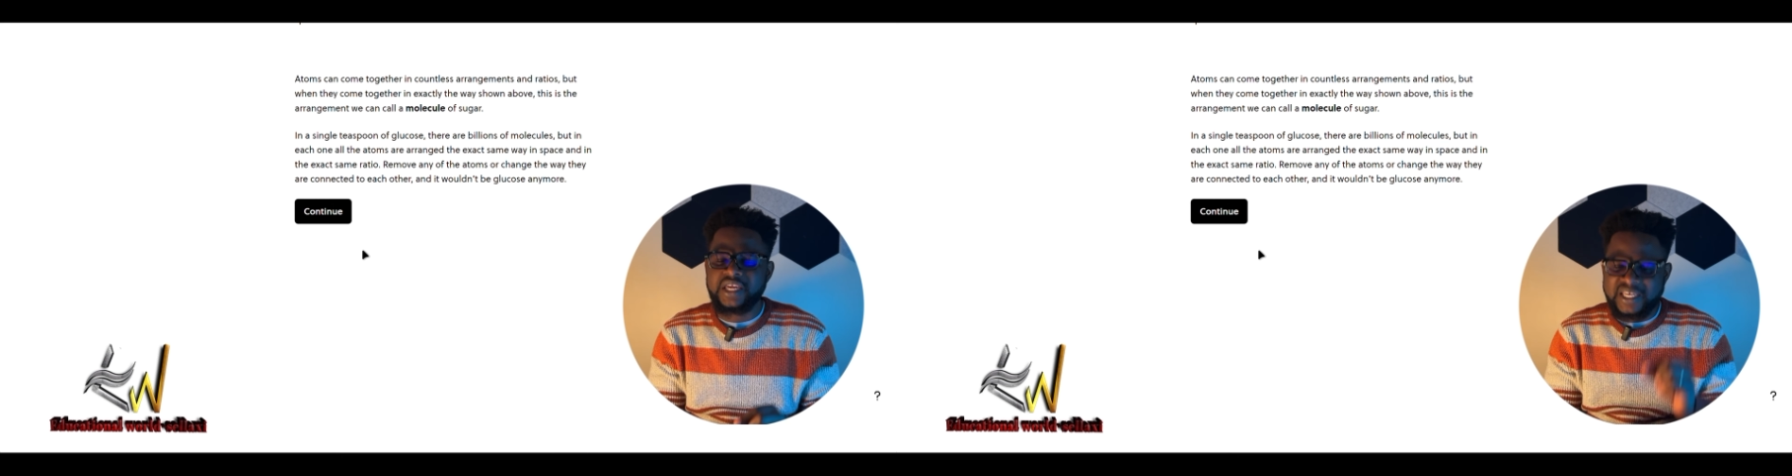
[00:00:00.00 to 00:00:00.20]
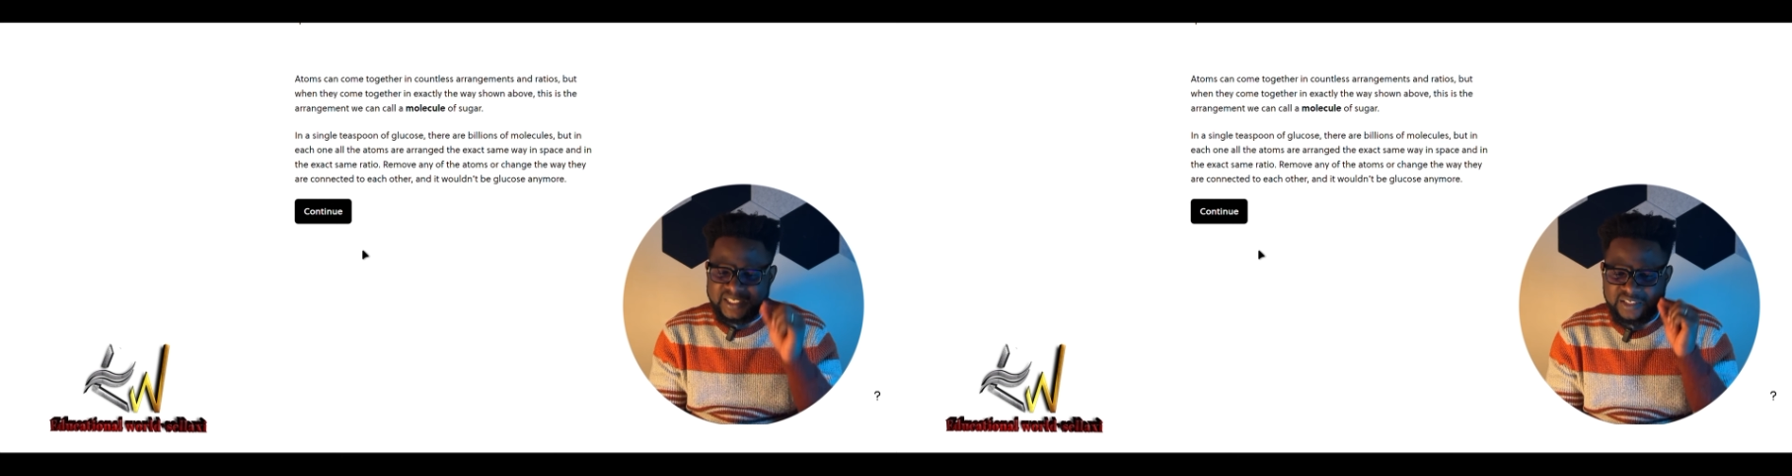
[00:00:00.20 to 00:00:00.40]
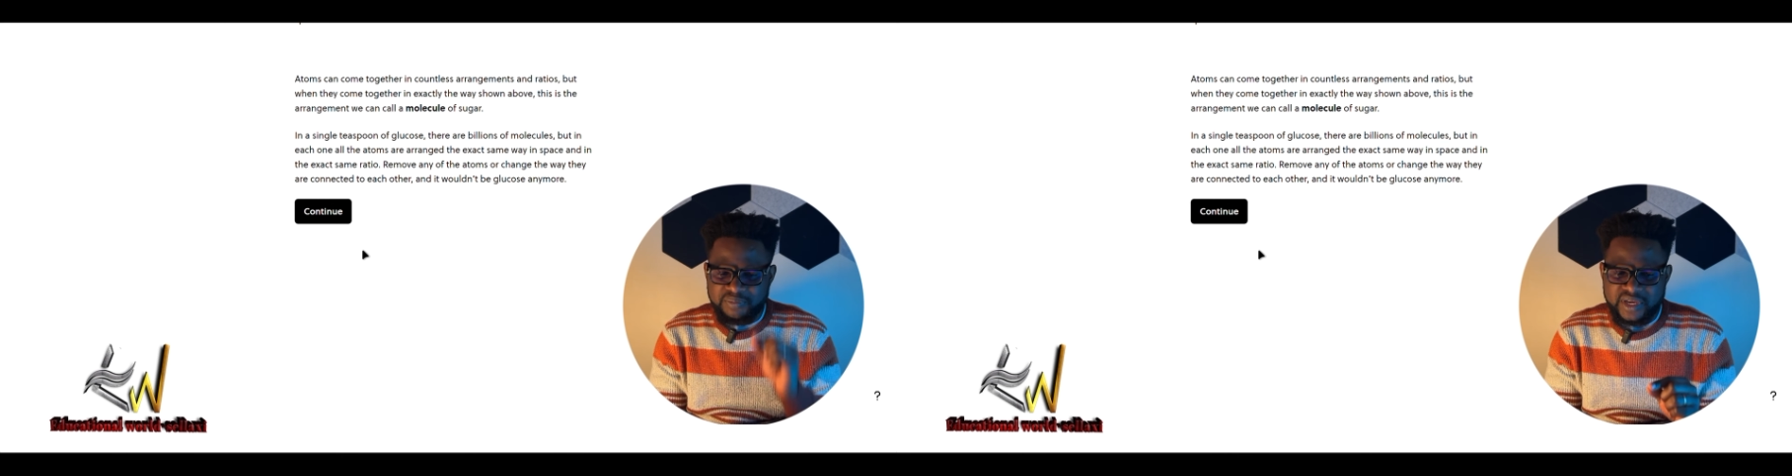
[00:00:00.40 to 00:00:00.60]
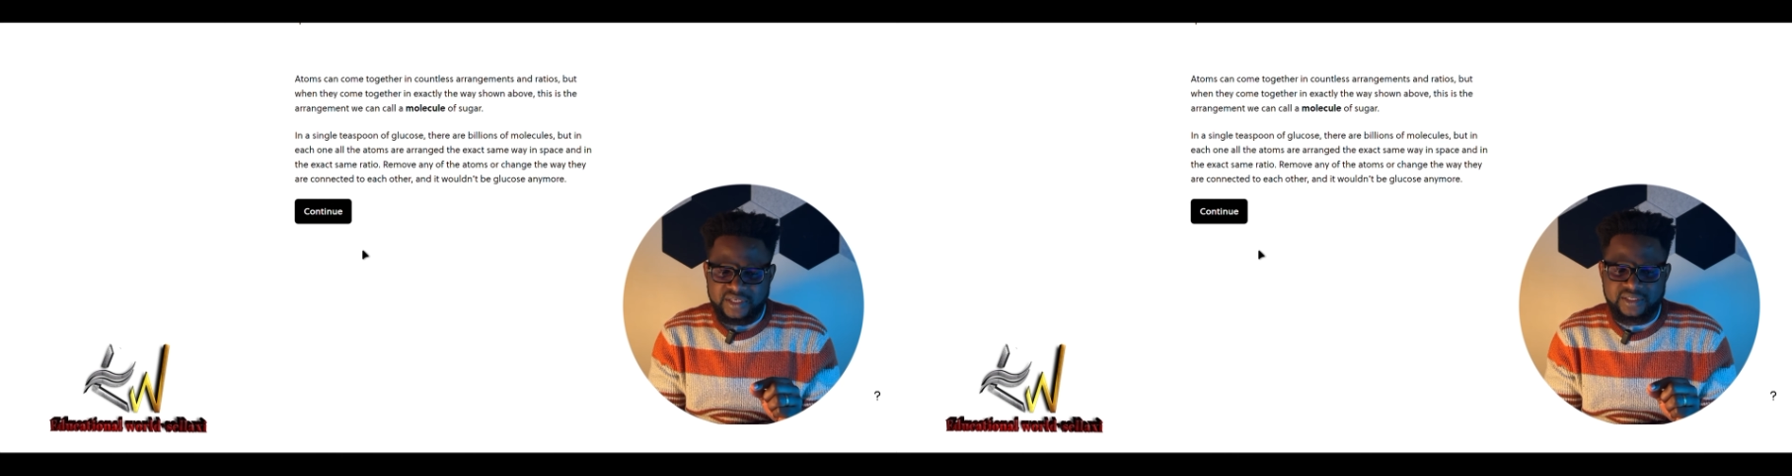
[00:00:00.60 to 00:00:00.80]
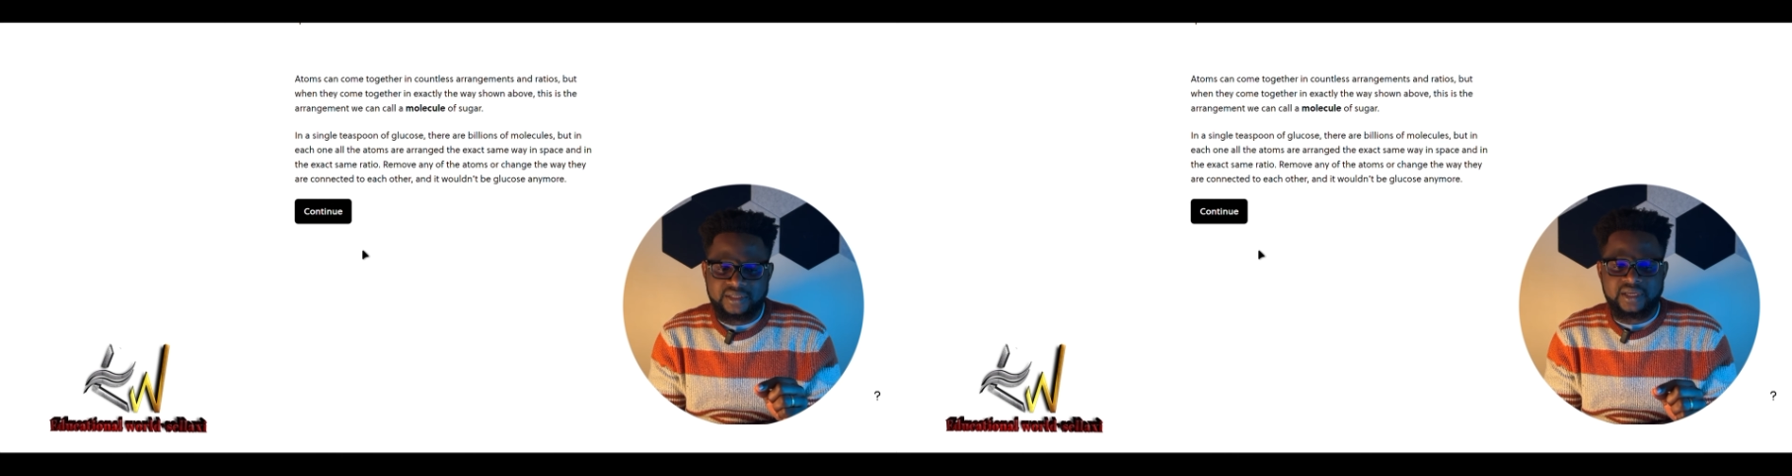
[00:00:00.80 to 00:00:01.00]
in
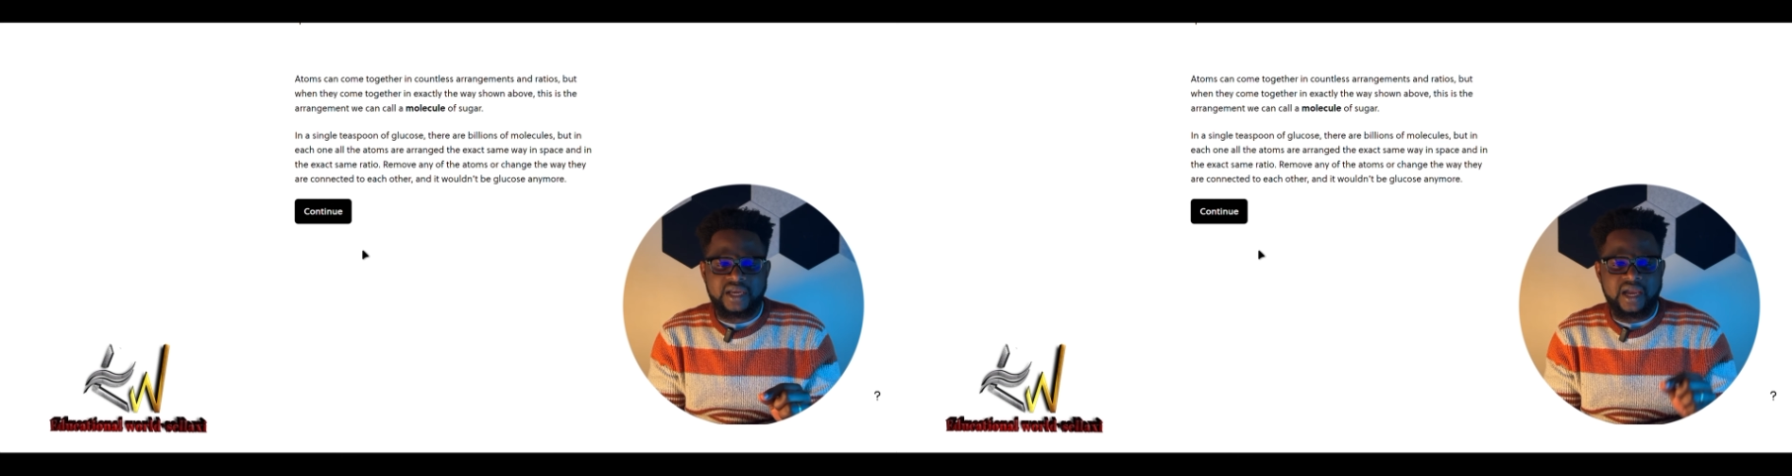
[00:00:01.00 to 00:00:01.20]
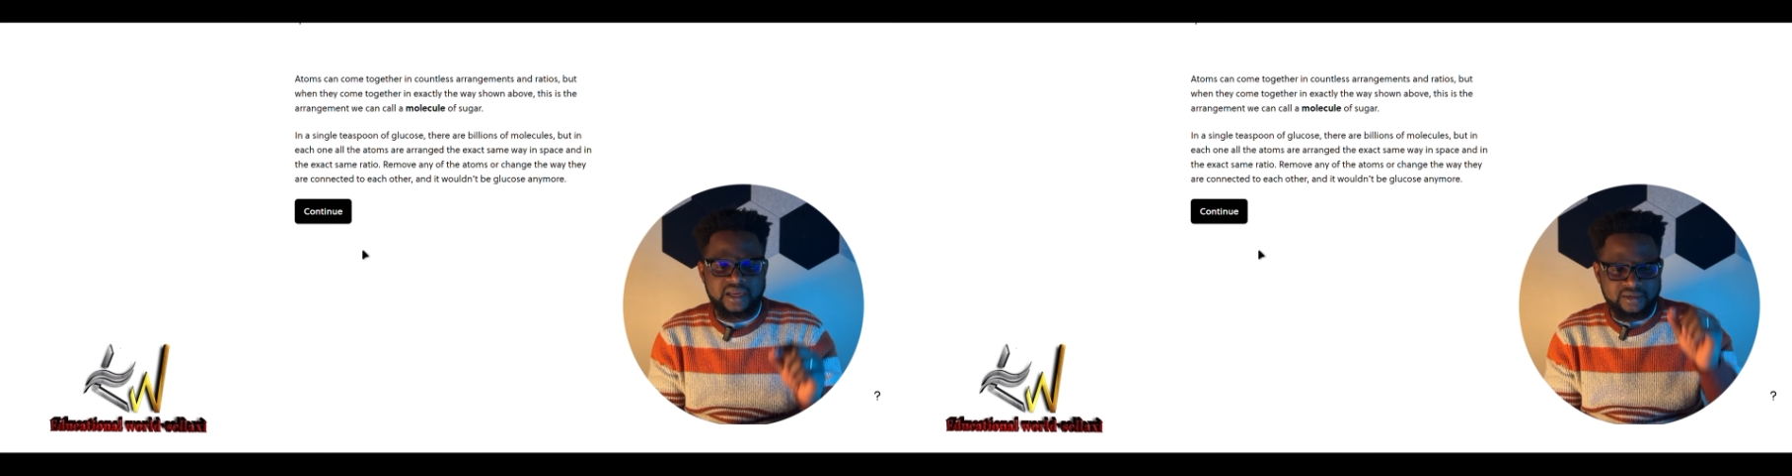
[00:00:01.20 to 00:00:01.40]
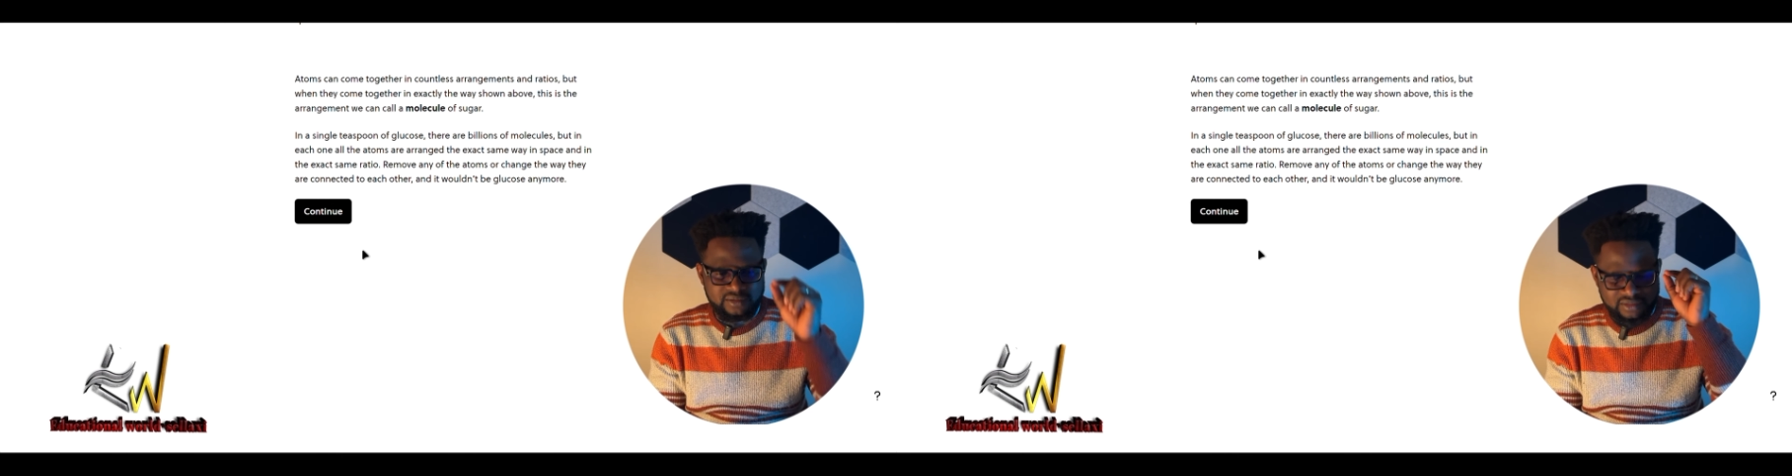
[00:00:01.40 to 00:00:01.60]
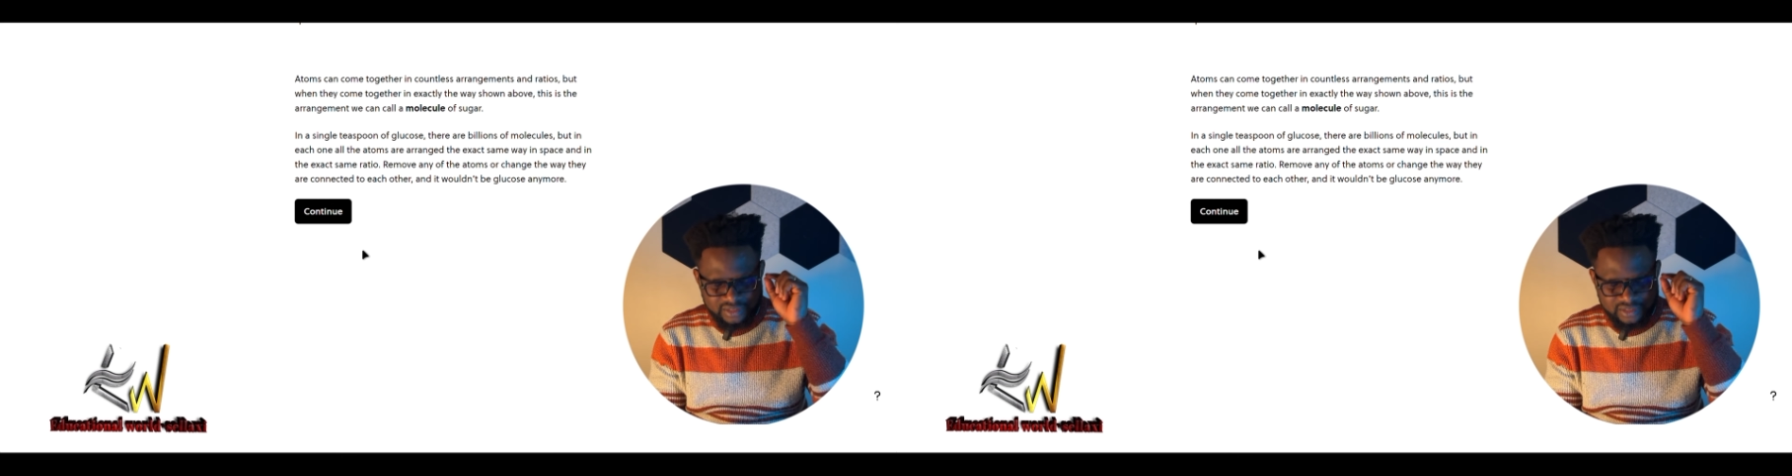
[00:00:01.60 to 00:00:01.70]
space and